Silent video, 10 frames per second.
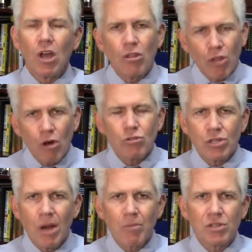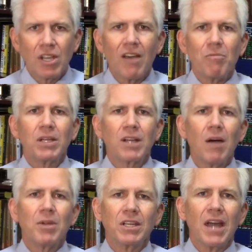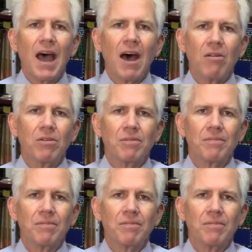Those numbers have been coming down.